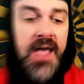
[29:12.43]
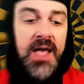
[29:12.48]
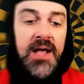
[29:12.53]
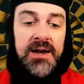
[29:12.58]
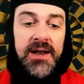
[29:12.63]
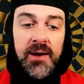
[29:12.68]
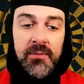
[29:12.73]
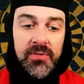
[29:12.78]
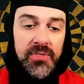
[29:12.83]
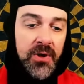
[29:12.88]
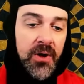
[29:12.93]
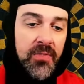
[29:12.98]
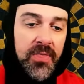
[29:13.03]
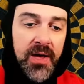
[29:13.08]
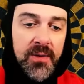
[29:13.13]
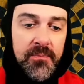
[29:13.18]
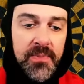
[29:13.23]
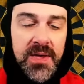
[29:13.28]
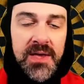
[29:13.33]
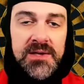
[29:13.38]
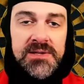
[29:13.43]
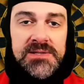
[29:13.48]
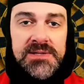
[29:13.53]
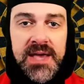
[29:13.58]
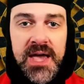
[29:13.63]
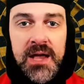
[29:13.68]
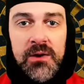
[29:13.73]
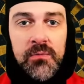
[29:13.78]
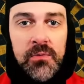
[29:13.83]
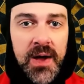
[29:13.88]
Now, with all that being
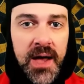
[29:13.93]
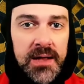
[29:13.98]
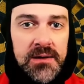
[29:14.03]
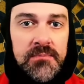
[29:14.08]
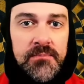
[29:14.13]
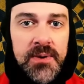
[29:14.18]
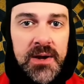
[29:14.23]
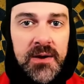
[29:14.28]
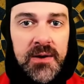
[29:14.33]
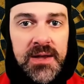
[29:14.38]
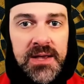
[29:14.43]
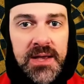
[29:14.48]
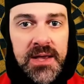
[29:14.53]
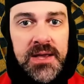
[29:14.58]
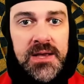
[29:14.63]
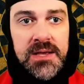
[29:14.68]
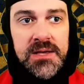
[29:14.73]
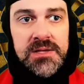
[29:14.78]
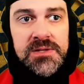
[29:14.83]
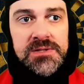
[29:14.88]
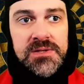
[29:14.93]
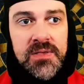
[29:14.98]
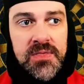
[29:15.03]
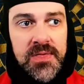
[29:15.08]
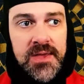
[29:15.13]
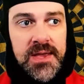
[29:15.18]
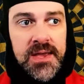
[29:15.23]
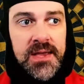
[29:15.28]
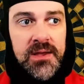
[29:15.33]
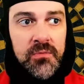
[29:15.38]
said, Roddenberry is
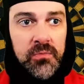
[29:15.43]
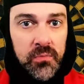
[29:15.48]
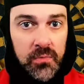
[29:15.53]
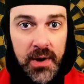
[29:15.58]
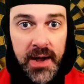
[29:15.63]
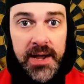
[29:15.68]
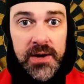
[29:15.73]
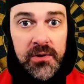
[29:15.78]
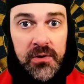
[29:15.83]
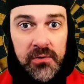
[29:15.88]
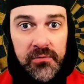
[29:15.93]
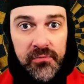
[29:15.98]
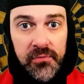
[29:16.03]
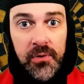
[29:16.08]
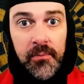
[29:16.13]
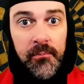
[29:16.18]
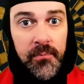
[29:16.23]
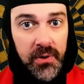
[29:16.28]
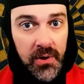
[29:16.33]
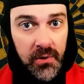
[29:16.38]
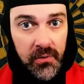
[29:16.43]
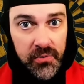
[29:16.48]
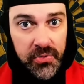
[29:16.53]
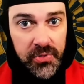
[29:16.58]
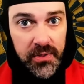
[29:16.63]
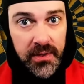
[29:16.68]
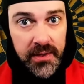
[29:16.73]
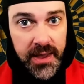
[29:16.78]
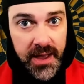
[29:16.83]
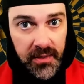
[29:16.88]
the writer for both
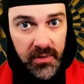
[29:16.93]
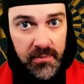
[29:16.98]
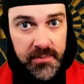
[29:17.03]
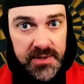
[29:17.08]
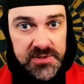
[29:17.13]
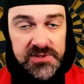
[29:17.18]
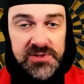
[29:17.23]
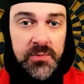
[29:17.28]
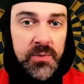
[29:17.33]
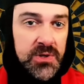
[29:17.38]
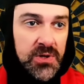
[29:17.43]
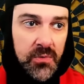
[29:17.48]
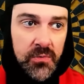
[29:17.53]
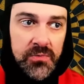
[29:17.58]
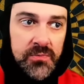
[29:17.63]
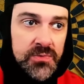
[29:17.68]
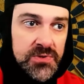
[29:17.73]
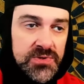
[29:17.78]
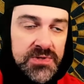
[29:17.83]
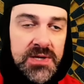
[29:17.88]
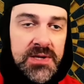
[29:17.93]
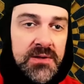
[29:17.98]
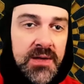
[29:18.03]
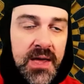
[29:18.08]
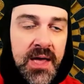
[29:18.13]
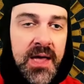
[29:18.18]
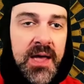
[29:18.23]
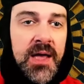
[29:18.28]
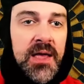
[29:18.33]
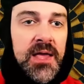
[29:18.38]
elements. So when you see,
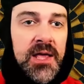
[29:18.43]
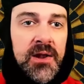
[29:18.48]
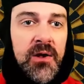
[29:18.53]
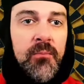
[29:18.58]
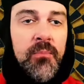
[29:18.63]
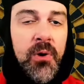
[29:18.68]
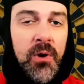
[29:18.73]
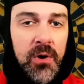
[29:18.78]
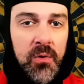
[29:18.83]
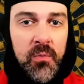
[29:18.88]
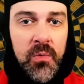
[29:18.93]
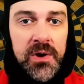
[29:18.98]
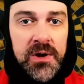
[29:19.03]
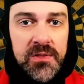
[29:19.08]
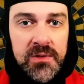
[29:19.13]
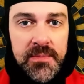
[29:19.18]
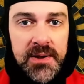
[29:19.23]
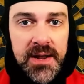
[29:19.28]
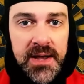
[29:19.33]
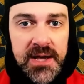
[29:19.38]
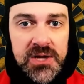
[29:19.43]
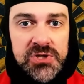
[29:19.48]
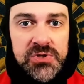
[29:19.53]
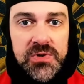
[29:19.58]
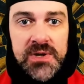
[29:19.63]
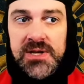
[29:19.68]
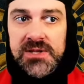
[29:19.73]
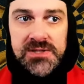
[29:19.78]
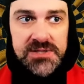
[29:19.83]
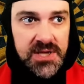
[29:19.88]
you know, part one of the
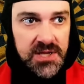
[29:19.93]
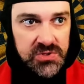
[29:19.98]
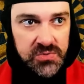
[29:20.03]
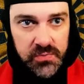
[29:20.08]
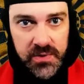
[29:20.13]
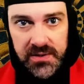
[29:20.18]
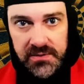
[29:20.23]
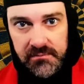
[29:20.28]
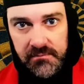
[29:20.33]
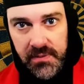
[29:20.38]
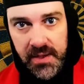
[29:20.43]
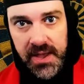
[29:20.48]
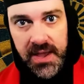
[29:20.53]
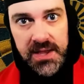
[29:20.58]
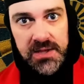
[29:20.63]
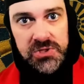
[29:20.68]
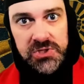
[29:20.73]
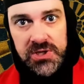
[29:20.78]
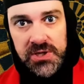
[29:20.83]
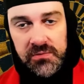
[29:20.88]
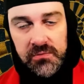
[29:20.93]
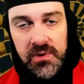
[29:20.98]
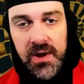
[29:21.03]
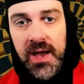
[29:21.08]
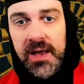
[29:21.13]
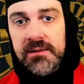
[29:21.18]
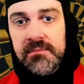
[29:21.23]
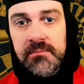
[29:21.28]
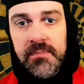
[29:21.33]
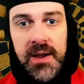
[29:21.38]
Menagerie, it says written by Gene
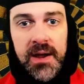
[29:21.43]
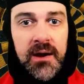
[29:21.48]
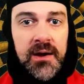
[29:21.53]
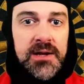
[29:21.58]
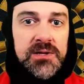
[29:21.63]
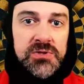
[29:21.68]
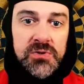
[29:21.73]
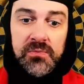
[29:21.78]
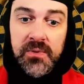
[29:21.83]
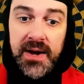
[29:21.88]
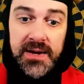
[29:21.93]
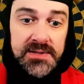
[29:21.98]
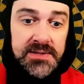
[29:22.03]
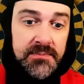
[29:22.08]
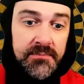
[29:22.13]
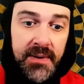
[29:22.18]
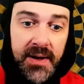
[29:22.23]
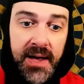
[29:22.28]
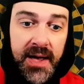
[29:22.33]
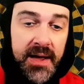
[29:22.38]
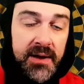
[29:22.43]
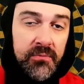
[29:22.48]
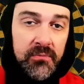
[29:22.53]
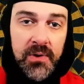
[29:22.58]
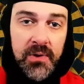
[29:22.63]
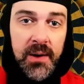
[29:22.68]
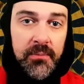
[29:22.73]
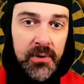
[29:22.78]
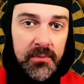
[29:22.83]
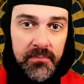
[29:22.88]
Roddenberry, directed by
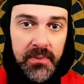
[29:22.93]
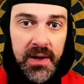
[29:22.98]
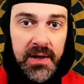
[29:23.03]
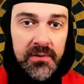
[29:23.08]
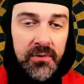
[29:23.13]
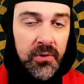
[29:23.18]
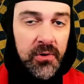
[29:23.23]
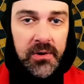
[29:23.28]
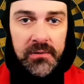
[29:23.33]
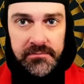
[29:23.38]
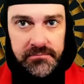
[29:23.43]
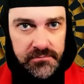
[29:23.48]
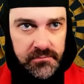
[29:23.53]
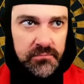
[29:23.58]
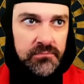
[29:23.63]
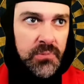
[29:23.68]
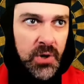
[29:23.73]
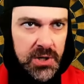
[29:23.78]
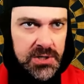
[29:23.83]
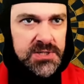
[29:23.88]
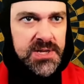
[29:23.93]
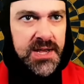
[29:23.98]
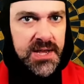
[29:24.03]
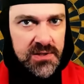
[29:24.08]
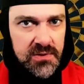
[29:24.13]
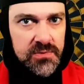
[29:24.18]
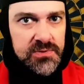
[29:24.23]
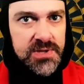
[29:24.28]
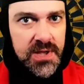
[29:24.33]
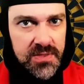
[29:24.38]
Robert Butler, or Mark
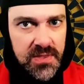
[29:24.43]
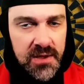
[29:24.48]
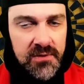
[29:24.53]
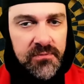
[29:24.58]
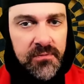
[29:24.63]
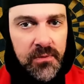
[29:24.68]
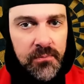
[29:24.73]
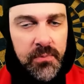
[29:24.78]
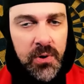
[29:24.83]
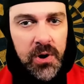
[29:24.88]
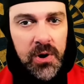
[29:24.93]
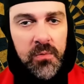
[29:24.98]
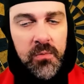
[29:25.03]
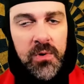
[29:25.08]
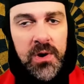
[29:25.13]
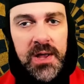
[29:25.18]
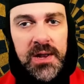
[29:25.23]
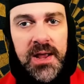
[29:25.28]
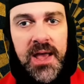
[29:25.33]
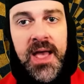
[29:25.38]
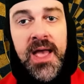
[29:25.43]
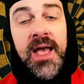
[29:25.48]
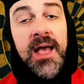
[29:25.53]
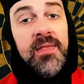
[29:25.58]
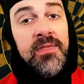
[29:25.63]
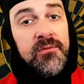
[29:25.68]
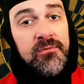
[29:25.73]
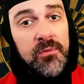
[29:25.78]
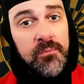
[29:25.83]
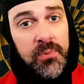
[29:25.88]
Daniels, I think, for part one. And
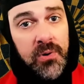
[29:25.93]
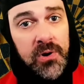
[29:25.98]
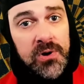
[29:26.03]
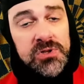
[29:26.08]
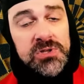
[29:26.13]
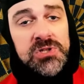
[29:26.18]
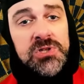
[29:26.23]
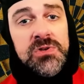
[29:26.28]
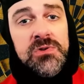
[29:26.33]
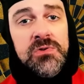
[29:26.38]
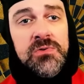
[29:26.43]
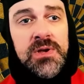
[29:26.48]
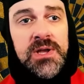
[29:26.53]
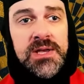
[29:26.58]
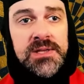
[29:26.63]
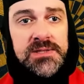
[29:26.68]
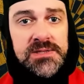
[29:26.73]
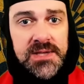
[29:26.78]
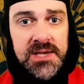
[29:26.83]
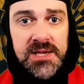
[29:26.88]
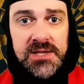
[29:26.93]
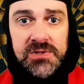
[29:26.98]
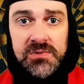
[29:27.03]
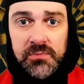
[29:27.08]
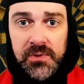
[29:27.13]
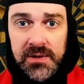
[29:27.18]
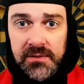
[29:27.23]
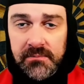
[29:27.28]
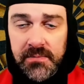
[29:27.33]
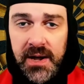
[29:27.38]
then for part two, it says
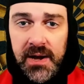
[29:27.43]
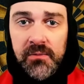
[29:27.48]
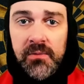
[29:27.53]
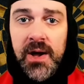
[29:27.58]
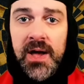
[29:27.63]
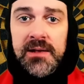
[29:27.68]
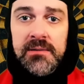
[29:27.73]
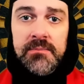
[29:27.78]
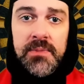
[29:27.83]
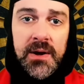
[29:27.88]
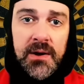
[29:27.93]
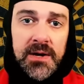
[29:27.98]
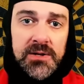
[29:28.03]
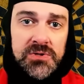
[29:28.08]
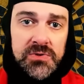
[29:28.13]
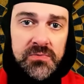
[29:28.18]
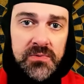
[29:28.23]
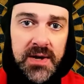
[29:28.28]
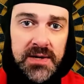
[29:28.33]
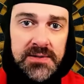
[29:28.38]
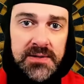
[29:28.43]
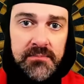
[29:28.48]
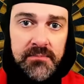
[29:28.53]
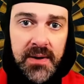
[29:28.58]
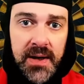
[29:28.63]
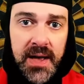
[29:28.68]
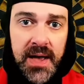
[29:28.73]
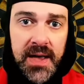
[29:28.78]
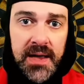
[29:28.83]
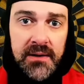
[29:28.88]
written by Roddenberry, directed
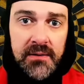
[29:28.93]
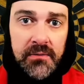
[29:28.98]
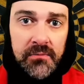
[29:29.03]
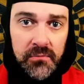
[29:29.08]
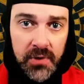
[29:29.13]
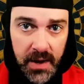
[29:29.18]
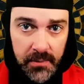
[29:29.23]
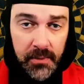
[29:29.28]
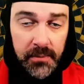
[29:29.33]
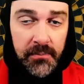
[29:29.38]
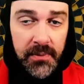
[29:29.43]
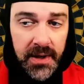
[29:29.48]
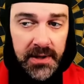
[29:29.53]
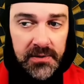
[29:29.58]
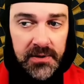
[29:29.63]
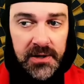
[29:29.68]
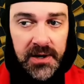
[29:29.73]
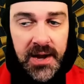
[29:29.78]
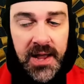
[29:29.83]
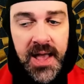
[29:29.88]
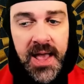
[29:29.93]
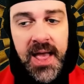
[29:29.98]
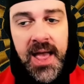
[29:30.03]
by Robert Butler.